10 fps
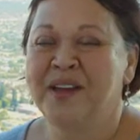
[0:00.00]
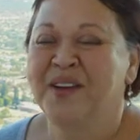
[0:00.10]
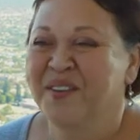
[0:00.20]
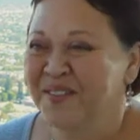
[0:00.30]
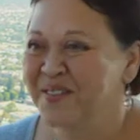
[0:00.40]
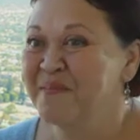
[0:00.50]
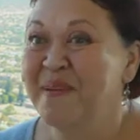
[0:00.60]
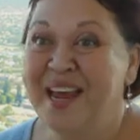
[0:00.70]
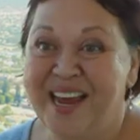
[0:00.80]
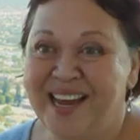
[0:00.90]
you know, for
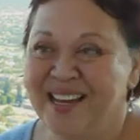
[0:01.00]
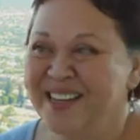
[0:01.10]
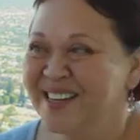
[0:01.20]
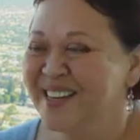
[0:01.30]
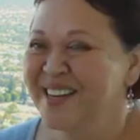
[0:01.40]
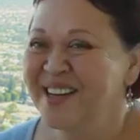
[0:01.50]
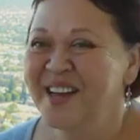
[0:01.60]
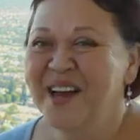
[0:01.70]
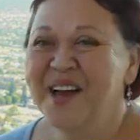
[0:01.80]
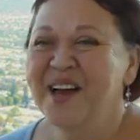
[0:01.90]
me,
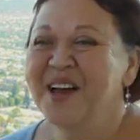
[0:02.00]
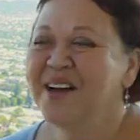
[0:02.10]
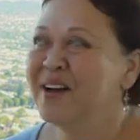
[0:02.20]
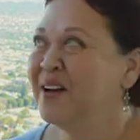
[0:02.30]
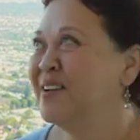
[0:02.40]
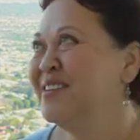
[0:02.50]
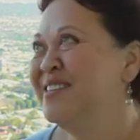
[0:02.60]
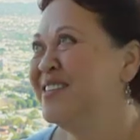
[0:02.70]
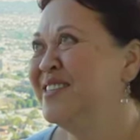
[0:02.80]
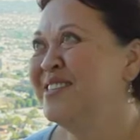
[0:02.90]
oh,
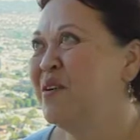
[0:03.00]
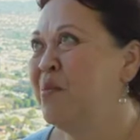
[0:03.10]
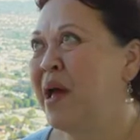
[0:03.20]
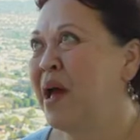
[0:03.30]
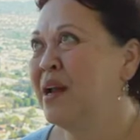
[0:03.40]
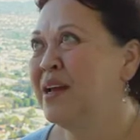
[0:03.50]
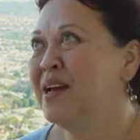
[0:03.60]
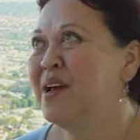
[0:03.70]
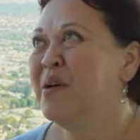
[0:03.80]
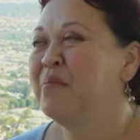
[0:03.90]
this is so bad.
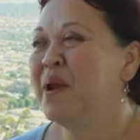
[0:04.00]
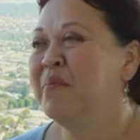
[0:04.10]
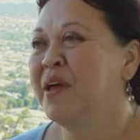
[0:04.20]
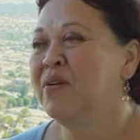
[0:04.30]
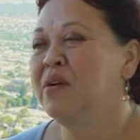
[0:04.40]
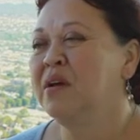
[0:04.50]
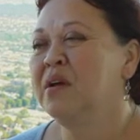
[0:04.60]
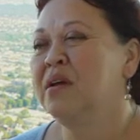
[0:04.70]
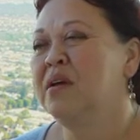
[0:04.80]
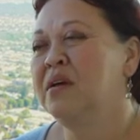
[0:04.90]
But I'm like going,
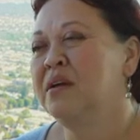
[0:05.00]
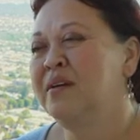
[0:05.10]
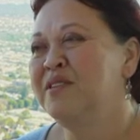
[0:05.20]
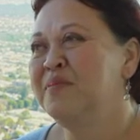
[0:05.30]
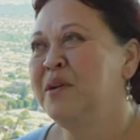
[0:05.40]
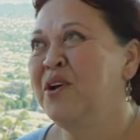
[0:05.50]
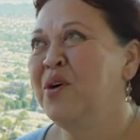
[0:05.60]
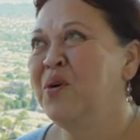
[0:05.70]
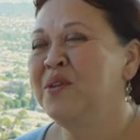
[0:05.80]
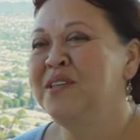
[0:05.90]
oh, I spend a
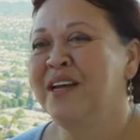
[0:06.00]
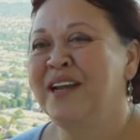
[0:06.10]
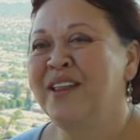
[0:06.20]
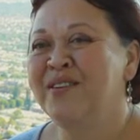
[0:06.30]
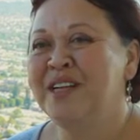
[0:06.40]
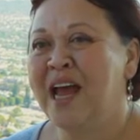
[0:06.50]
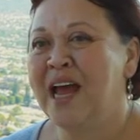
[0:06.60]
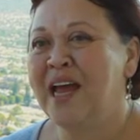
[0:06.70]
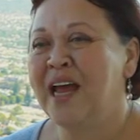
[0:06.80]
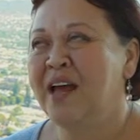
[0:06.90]
whole another
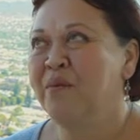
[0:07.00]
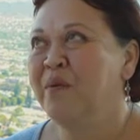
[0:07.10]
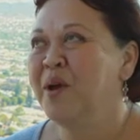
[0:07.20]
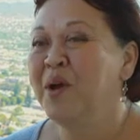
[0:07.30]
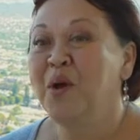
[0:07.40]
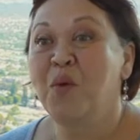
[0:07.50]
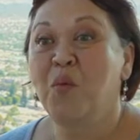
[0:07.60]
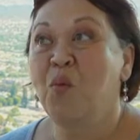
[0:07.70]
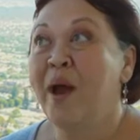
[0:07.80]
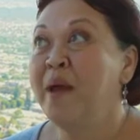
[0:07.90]
day
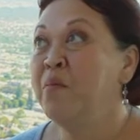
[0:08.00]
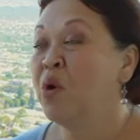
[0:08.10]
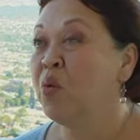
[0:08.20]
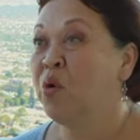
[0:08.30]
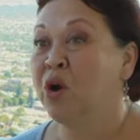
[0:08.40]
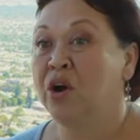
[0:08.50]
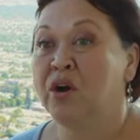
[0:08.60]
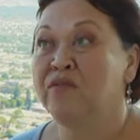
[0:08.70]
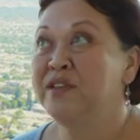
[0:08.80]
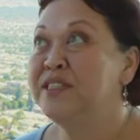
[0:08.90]
way more work
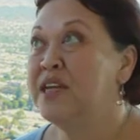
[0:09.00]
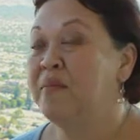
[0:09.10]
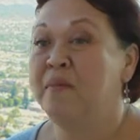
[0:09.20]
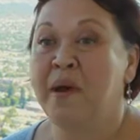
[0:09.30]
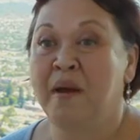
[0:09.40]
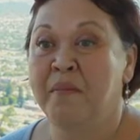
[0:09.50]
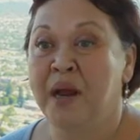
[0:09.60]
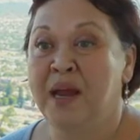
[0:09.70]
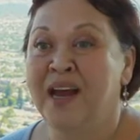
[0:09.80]
for the same amount of money.